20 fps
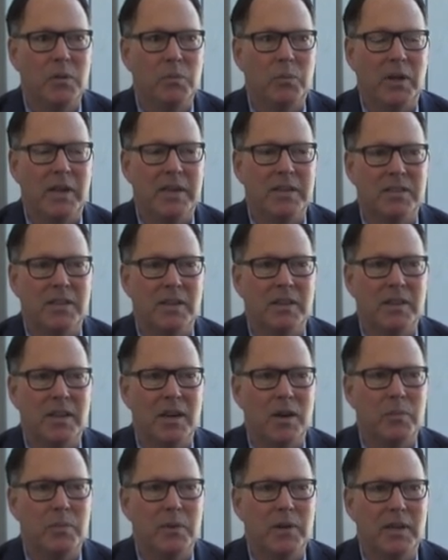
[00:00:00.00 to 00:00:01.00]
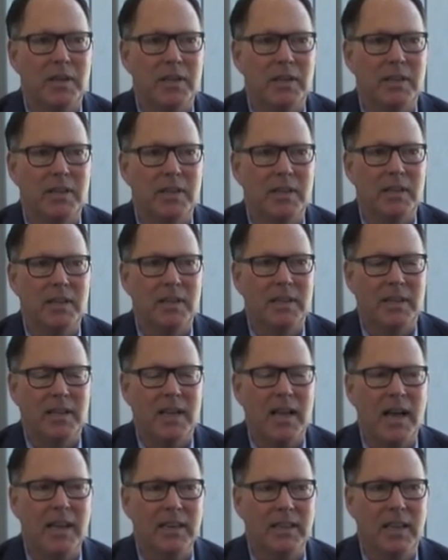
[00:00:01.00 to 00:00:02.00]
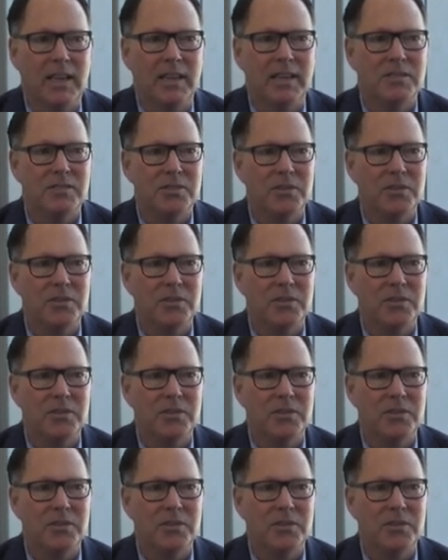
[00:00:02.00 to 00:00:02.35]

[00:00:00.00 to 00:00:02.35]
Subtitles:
place in therapy in the guidelines.